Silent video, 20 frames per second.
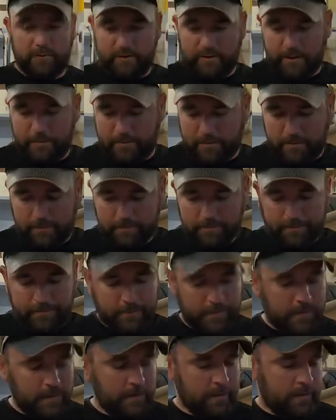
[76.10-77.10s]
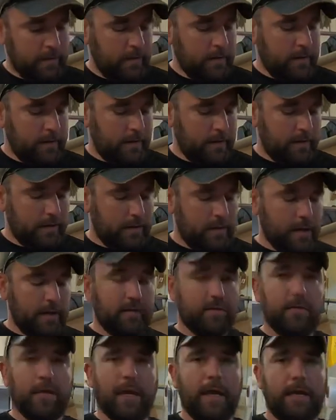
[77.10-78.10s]
shipping.
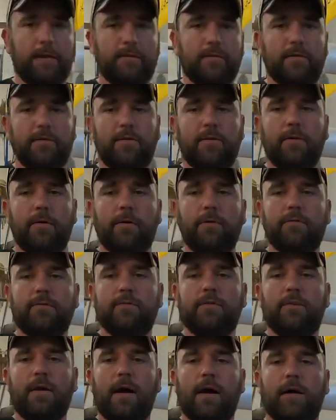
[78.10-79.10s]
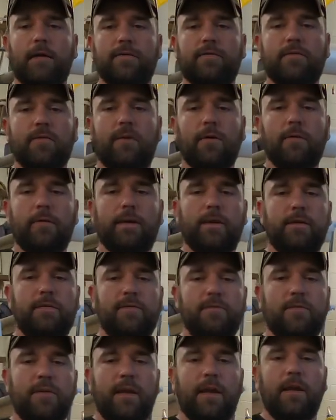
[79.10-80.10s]
Next thing is this new old stock Sony
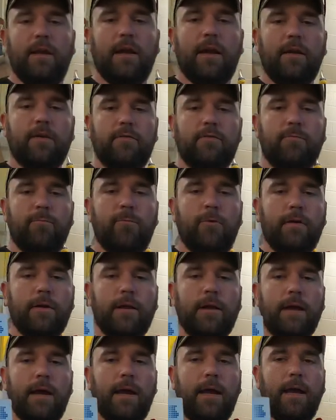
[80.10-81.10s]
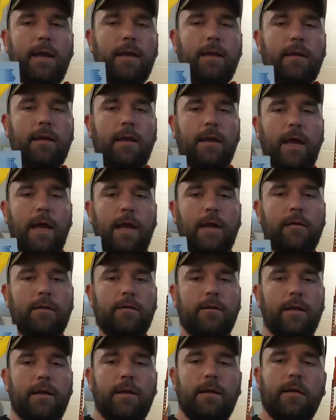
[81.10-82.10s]
C-1K head
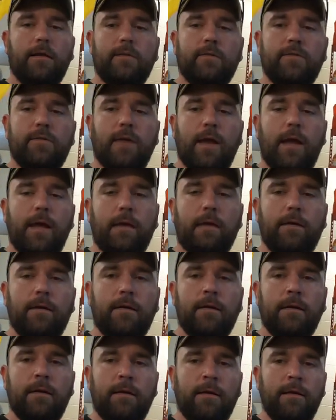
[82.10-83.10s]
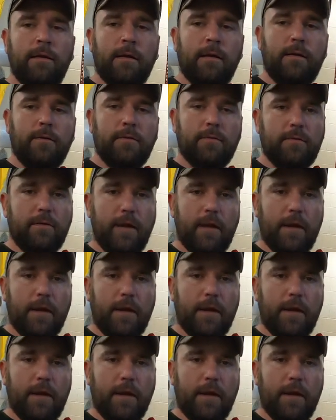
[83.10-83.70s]
cleaning cassette. You can see